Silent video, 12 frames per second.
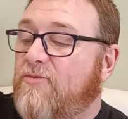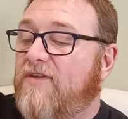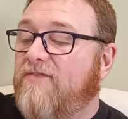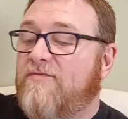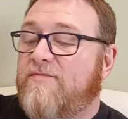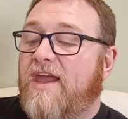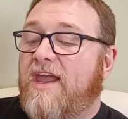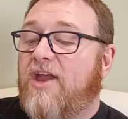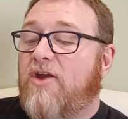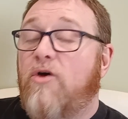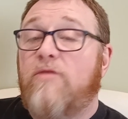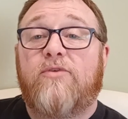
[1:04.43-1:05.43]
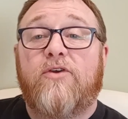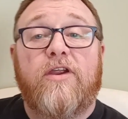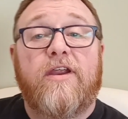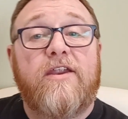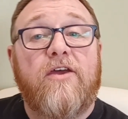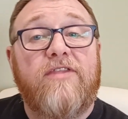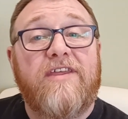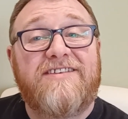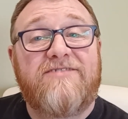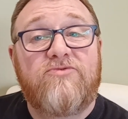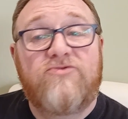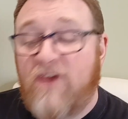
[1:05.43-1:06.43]
one from the Acorn Brewery. Now
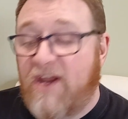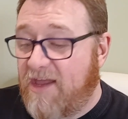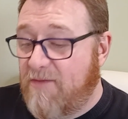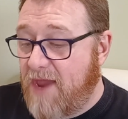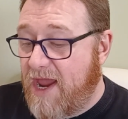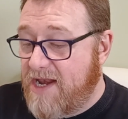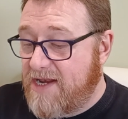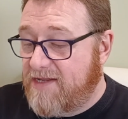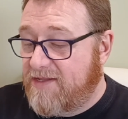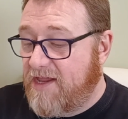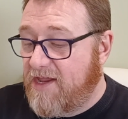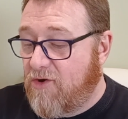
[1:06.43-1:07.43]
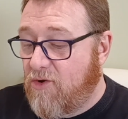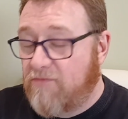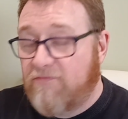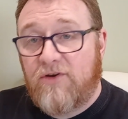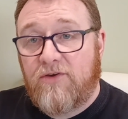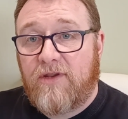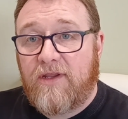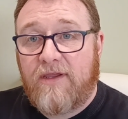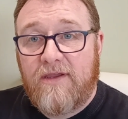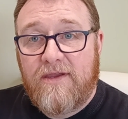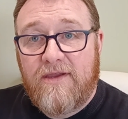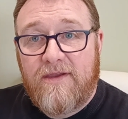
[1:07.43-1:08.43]
this was recommended, the Acorn Brewery,
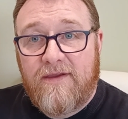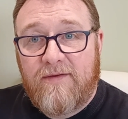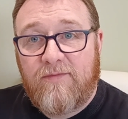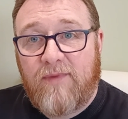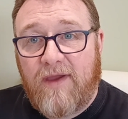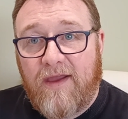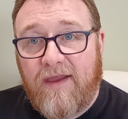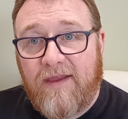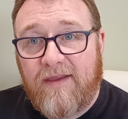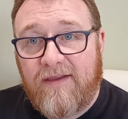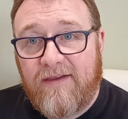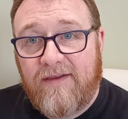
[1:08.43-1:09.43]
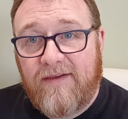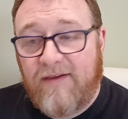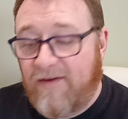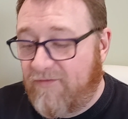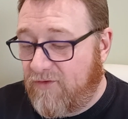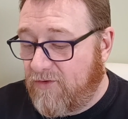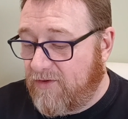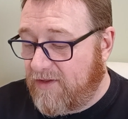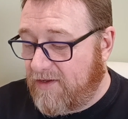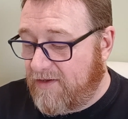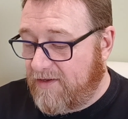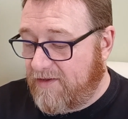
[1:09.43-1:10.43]
by a few
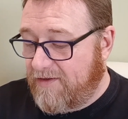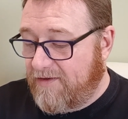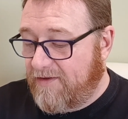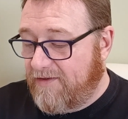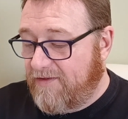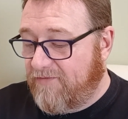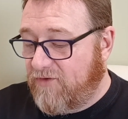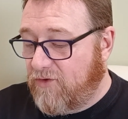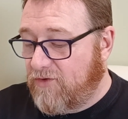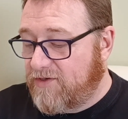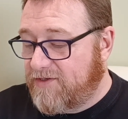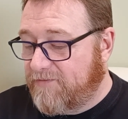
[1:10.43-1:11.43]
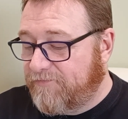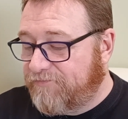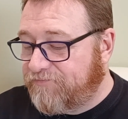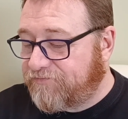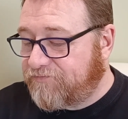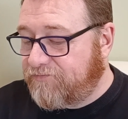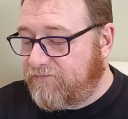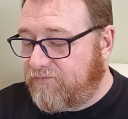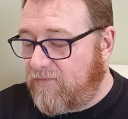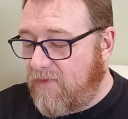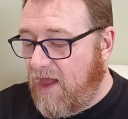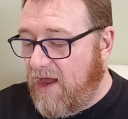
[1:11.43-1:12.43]
of the viewers.
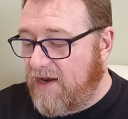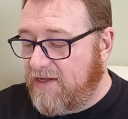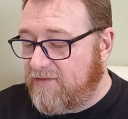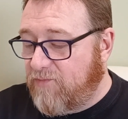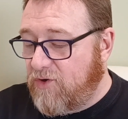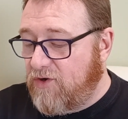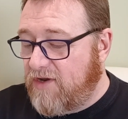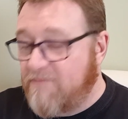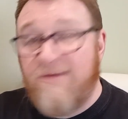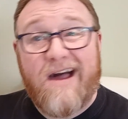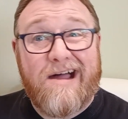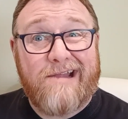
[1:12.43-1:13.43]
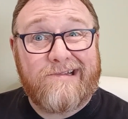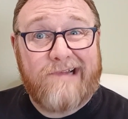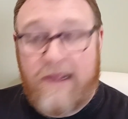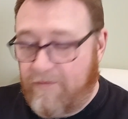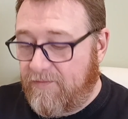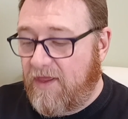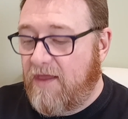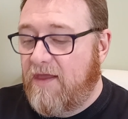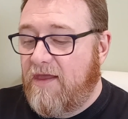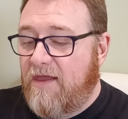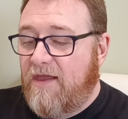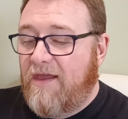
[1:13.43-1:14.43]
And it's brewed in Barnsley.
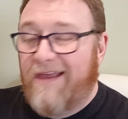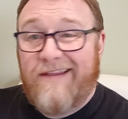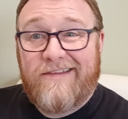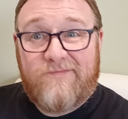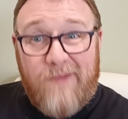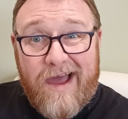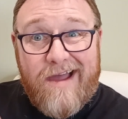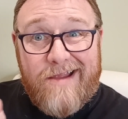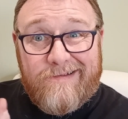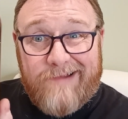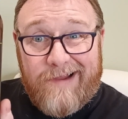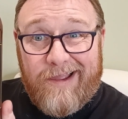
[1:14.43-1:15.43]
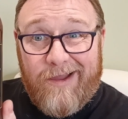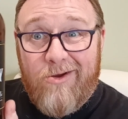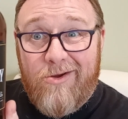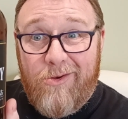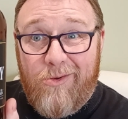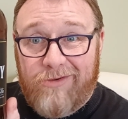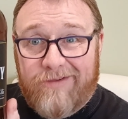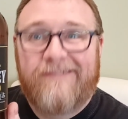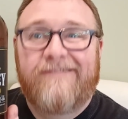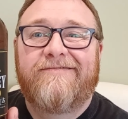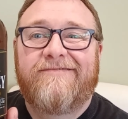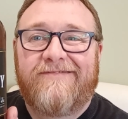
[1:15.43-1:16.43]
And it's Barnsley Gold.
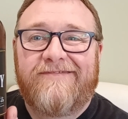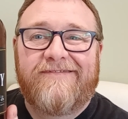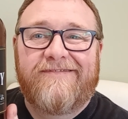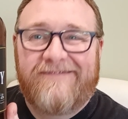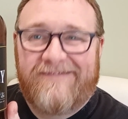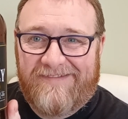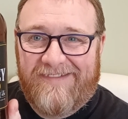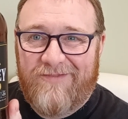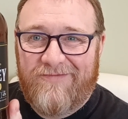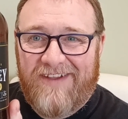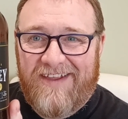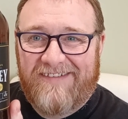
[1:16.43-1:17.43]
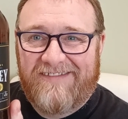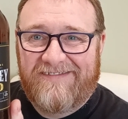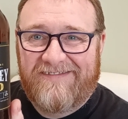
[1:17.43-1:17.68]
Lovely.